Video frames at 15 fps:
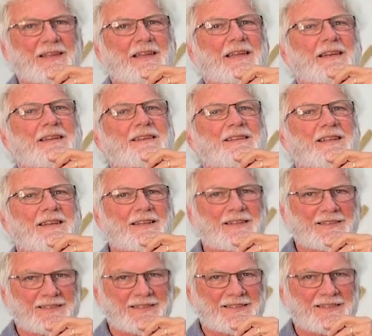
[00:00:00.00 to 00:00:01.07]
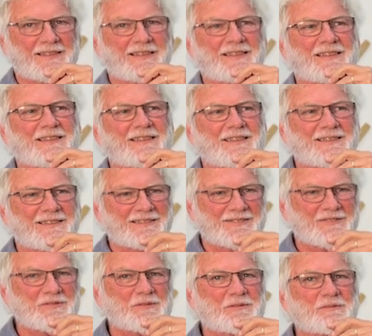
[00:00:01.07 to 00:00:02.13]
And he did it
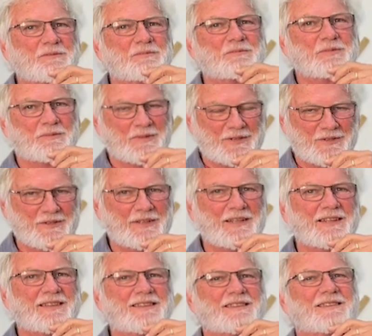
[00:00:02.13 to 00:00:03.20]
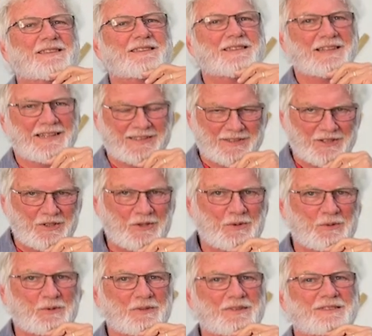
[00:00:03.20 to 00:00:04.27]
from underneath in the
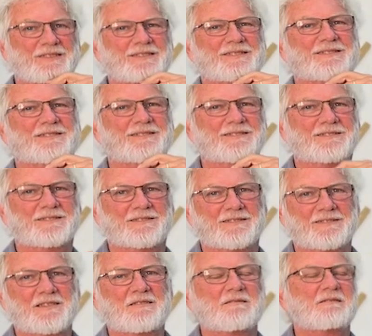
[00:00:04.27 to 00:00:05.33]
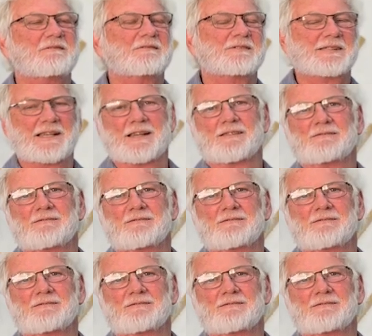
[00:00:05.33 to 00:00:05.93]
hole. Yeah.